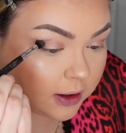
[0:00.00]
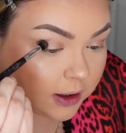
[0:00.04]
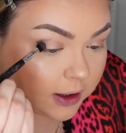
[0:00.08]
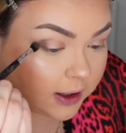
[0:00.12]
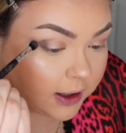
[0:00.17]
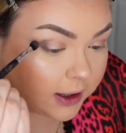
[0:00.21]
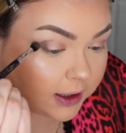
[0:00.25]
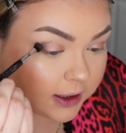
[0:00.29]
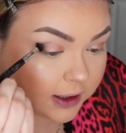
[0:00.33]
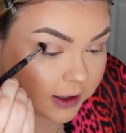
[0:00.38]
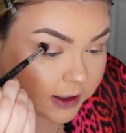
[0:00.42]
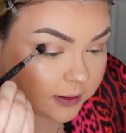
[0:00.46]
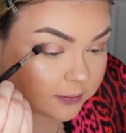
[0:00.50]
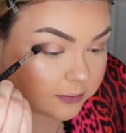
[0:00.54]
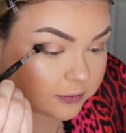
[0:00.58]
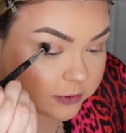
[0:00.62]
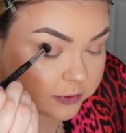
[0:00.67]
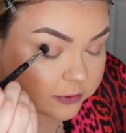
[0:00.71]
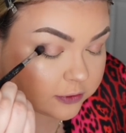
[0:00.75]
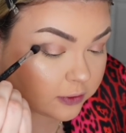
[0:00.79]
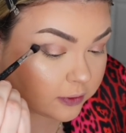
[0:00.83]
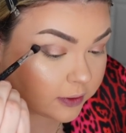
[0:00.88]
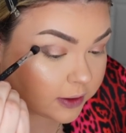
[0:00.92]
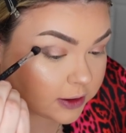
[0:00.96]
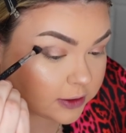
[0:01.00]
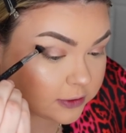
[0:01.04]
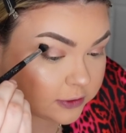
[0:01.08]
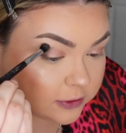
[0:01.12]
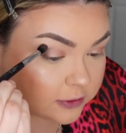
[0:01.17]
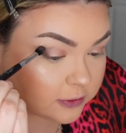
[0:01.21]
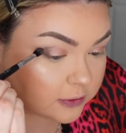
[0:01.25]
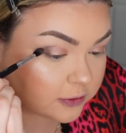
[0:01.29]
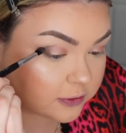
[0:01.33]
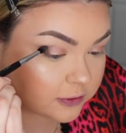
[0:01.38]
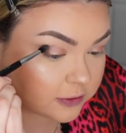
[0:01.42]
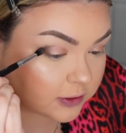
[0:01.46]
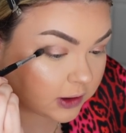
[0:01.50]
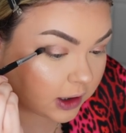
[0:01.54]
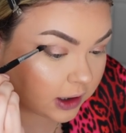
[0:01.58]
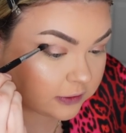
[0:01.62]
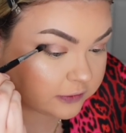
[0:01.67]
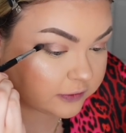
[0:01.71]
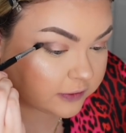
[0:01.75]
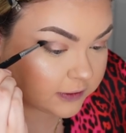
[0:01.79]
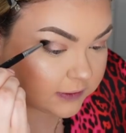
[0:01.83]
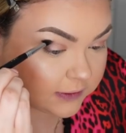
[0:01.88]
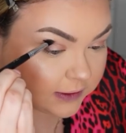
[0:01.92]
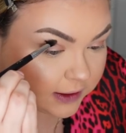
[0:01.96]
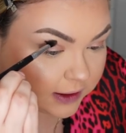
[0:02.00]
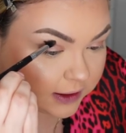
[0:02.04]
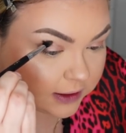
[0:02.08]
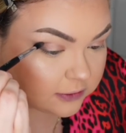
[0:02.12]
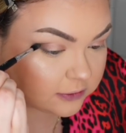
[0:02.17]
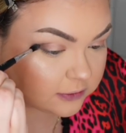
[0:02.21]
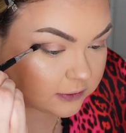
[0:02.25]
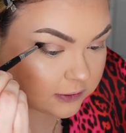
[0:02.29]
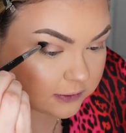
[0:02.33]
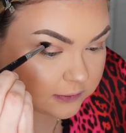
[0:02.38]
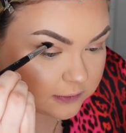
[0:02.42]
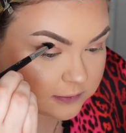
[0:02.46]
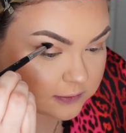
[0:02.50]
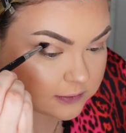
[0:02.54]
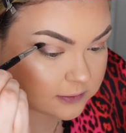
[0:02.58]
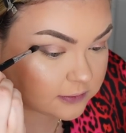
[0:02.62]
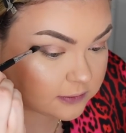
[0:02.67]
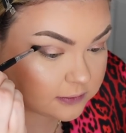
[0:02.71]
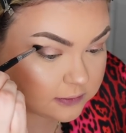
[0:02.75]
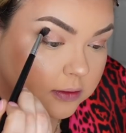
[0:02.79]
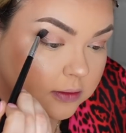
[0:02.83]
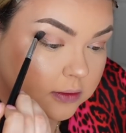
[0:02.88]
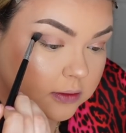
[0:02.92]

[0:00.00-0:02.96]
and I am just going to soften the edges.